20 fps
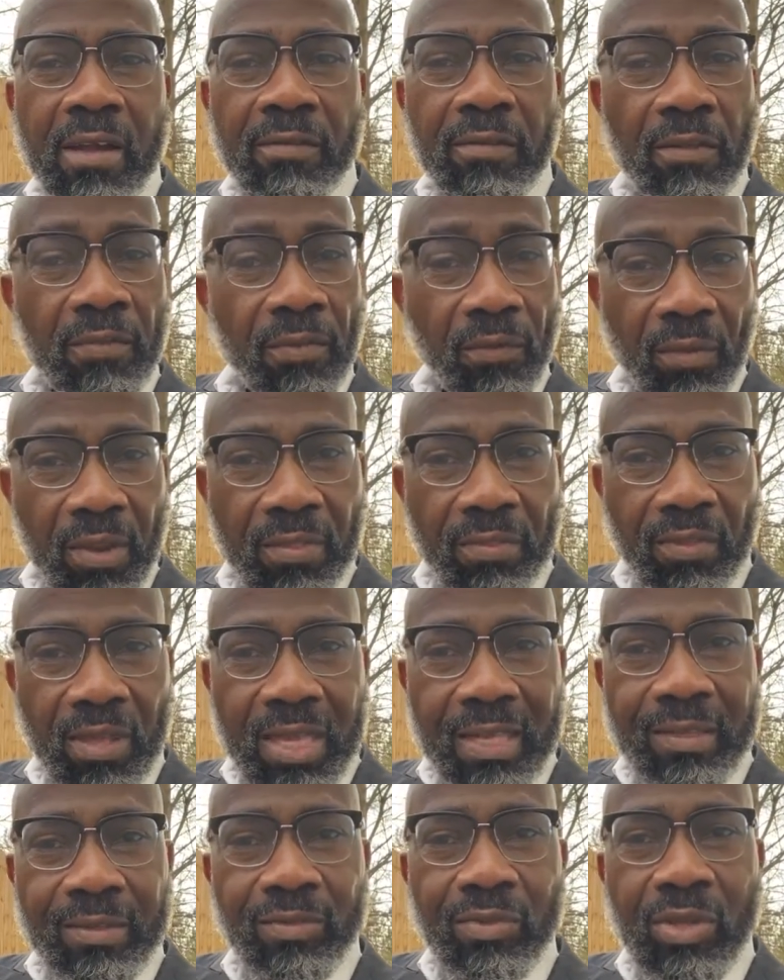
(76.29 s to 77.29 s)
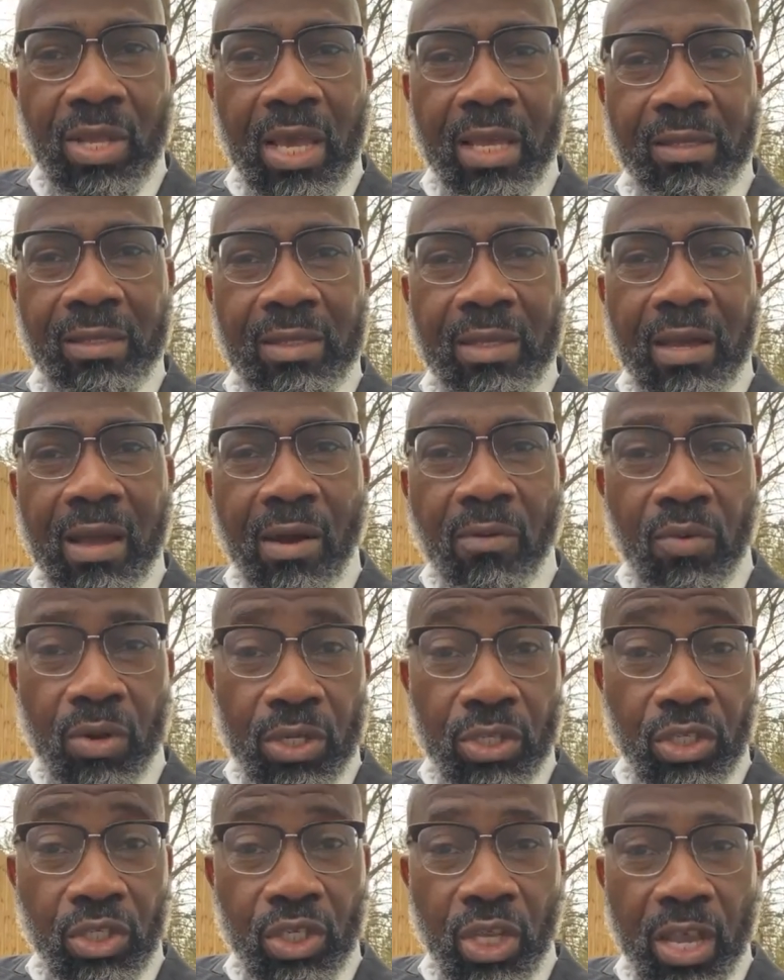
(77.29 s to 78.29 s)
the three things that uh, I
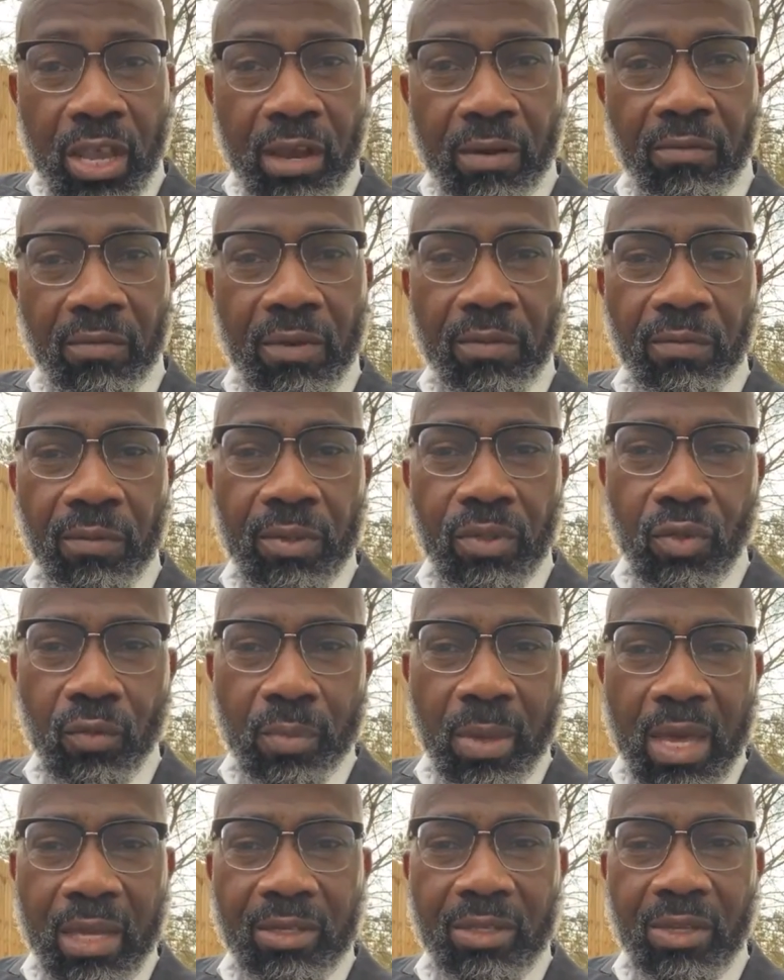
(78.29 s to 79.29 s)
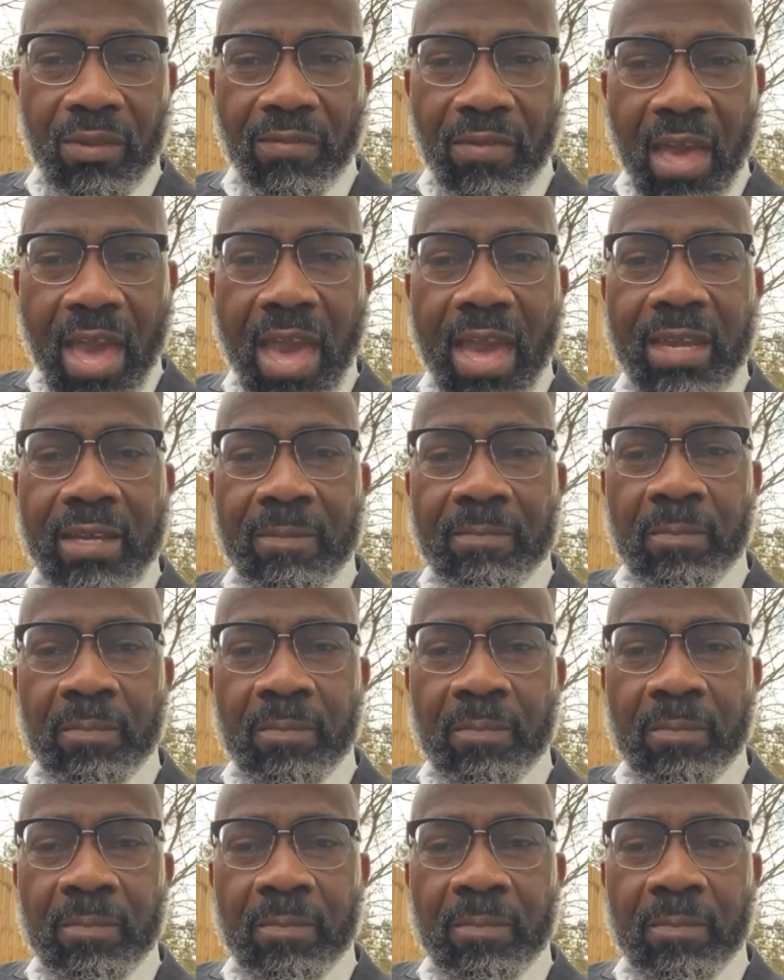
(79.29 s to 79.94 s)
want to share with respect to that?